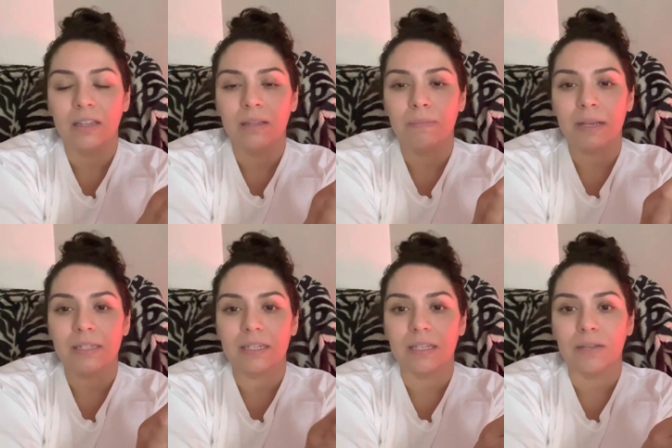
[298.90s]

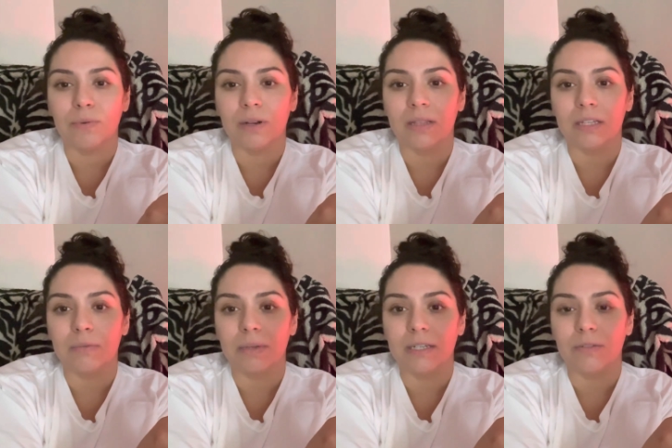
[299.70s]
basically we're in this
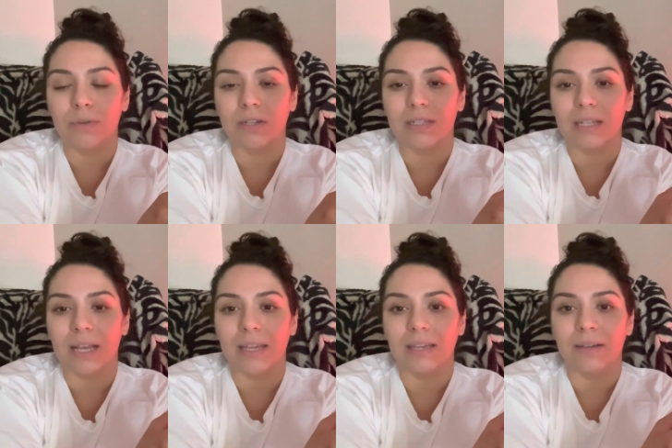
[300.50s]
place where it's
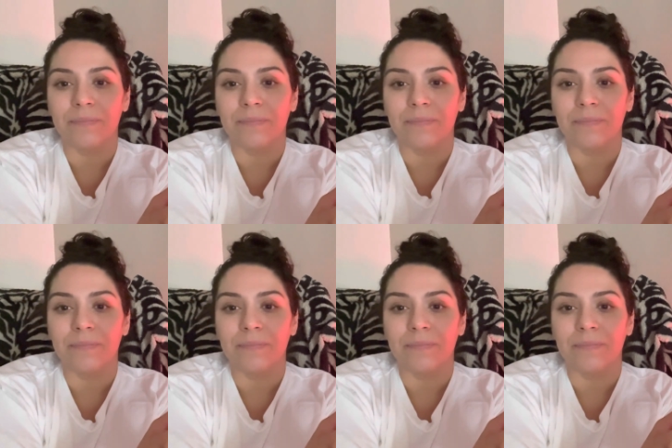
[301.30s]
like